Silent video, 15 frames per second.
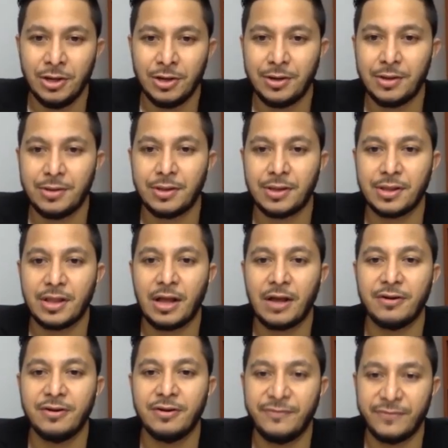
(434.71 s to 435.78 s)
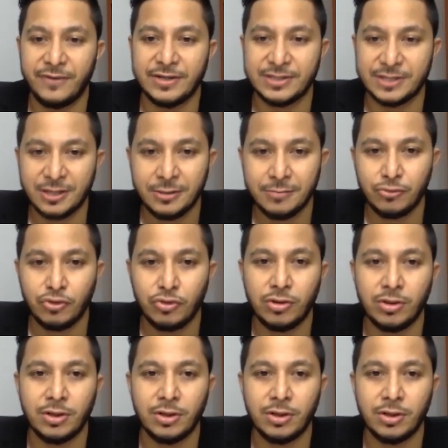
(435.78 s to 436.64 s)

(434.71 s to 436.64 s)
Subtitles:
There's a stark difference between